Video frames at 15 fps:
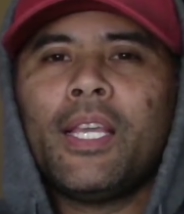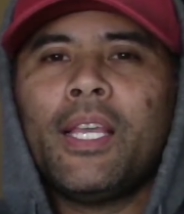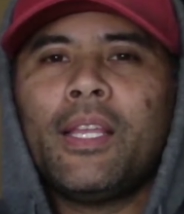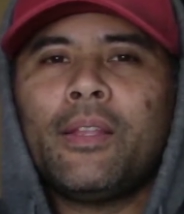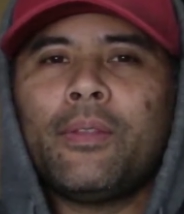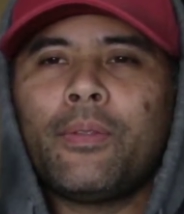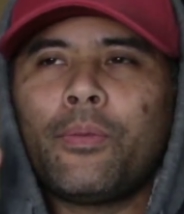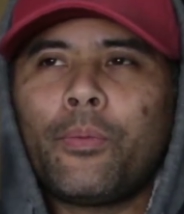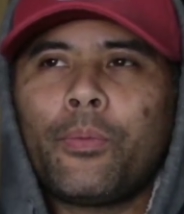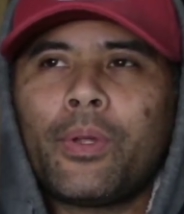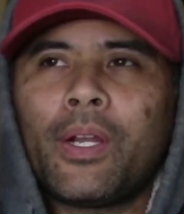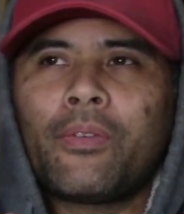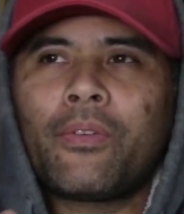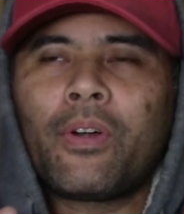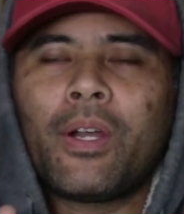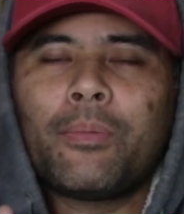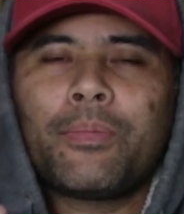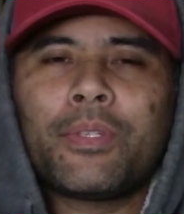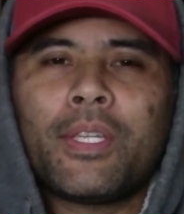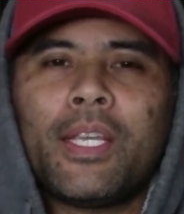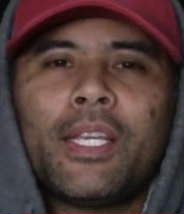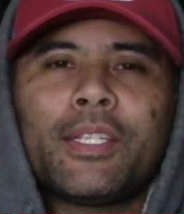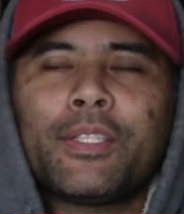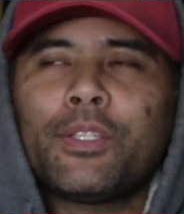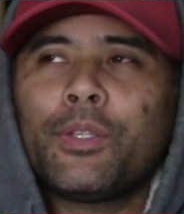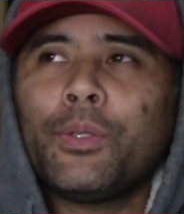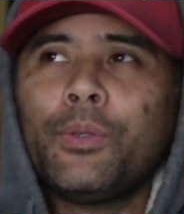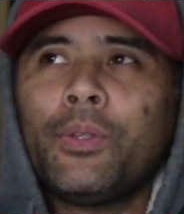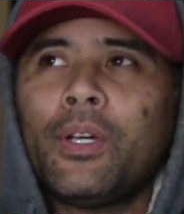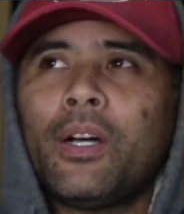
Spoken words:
and whatever I'm saying to the